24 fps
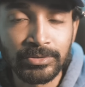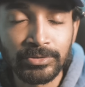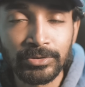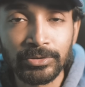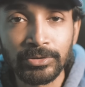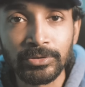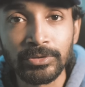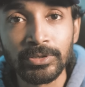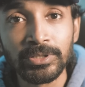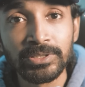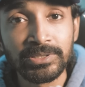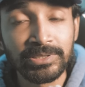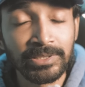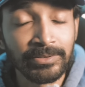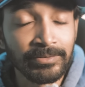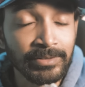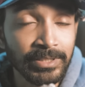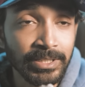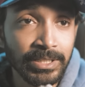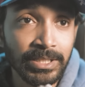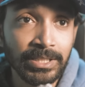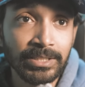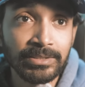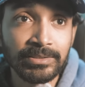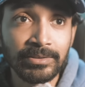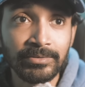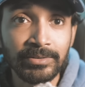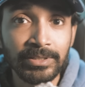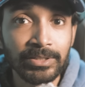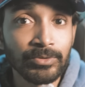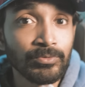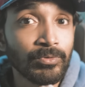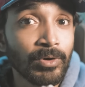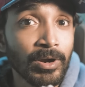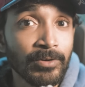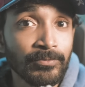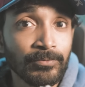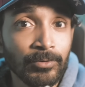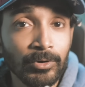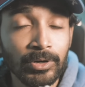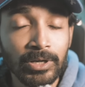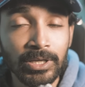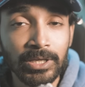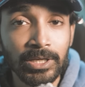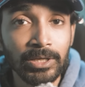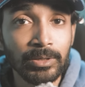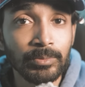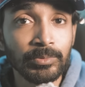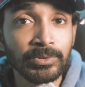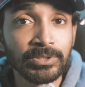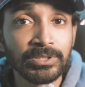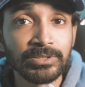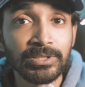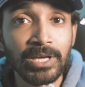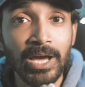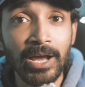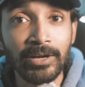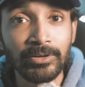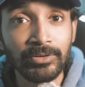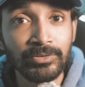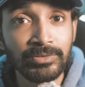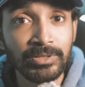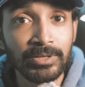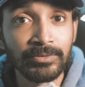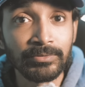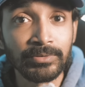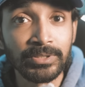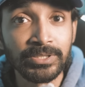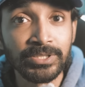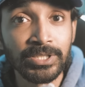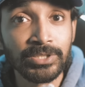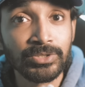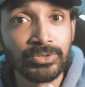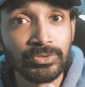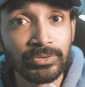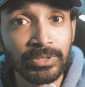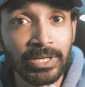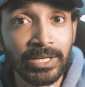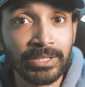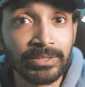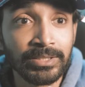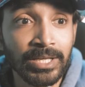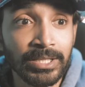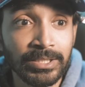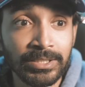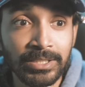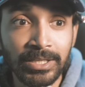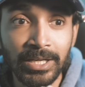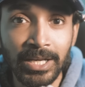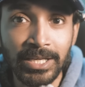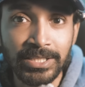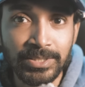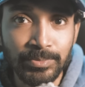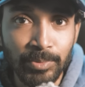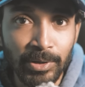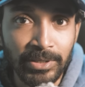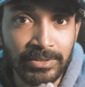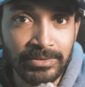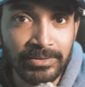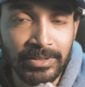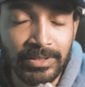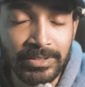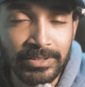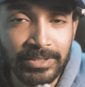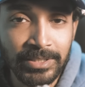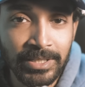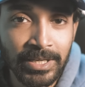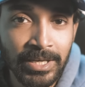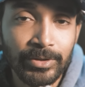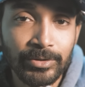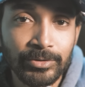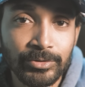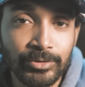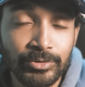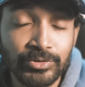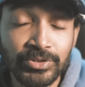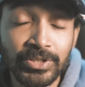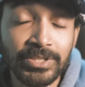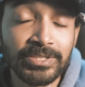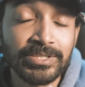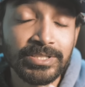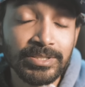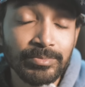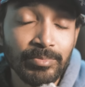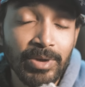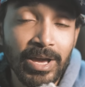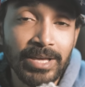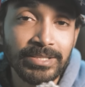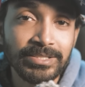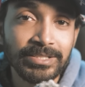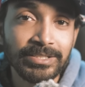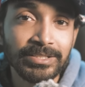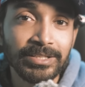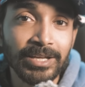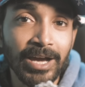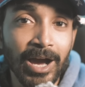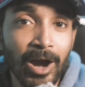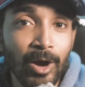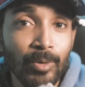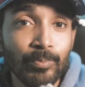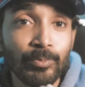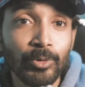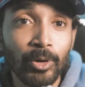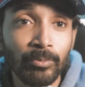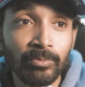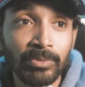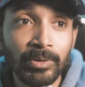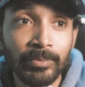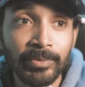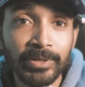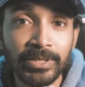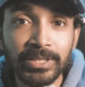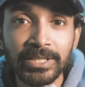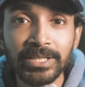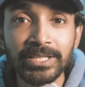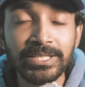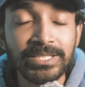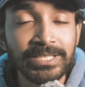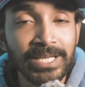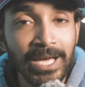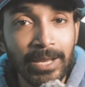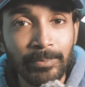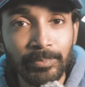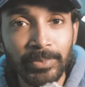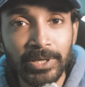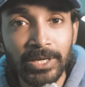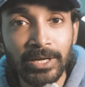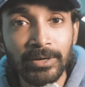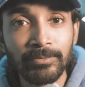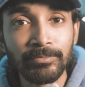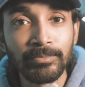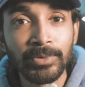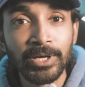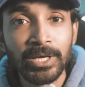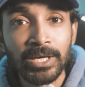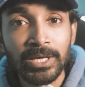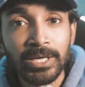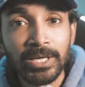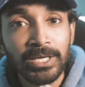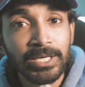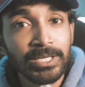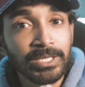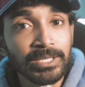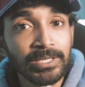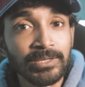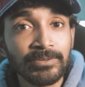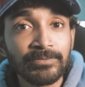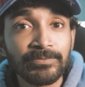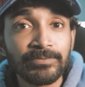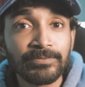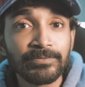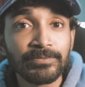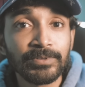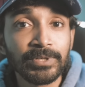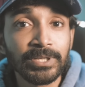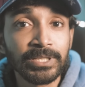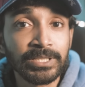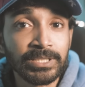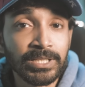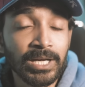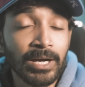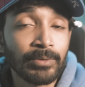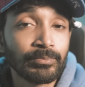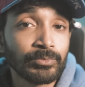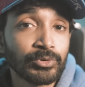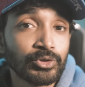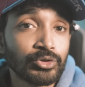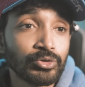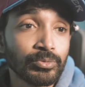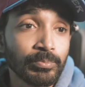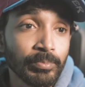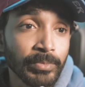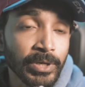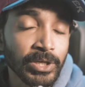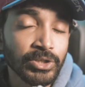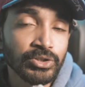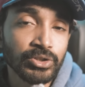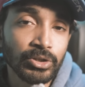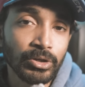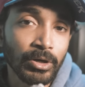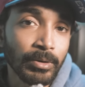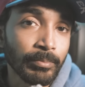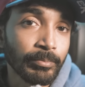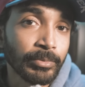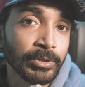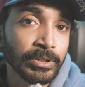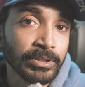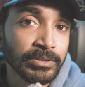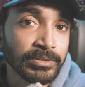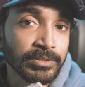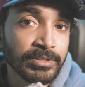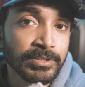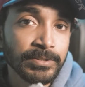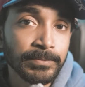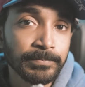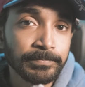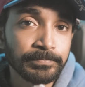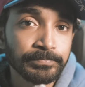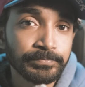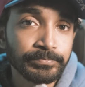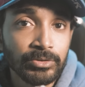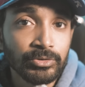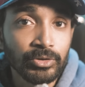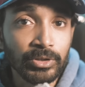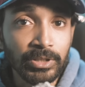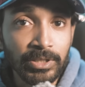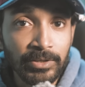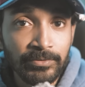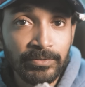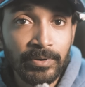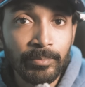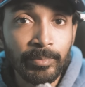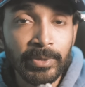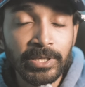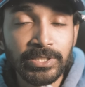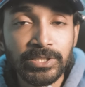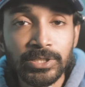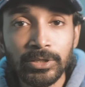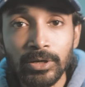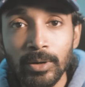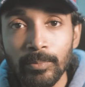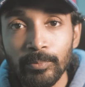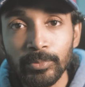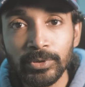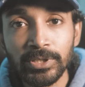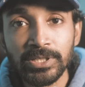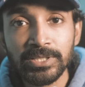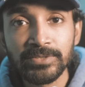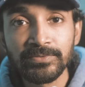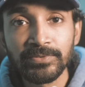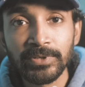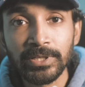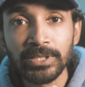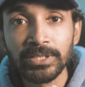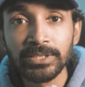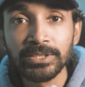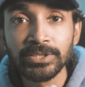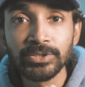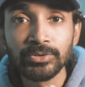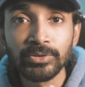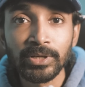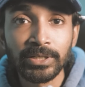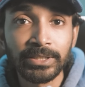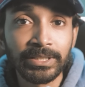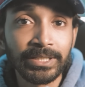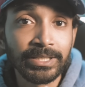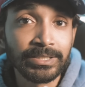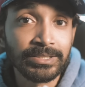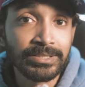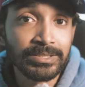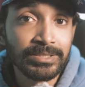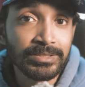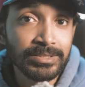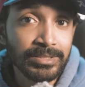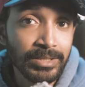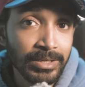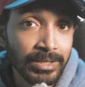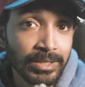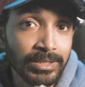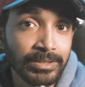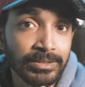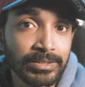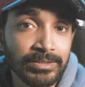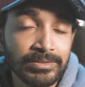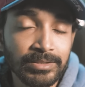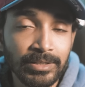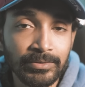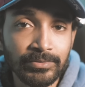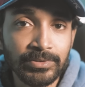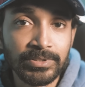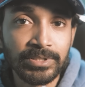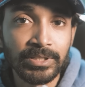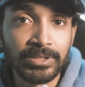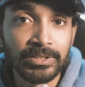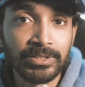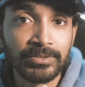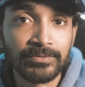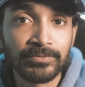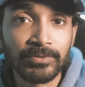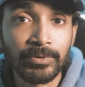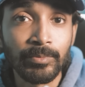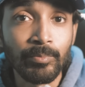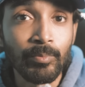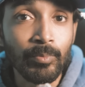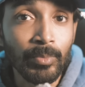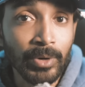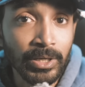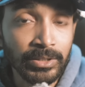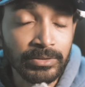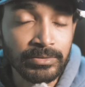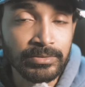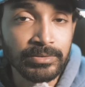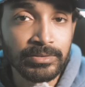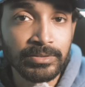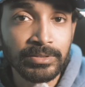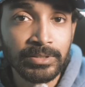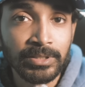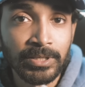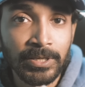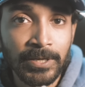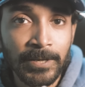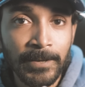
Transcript: So 140 kilometers I had to travel just to get that clutch basket. So just imagine how problematic it can become if it comes to major components. So if a major components fail, you can get stuck in the service center for months.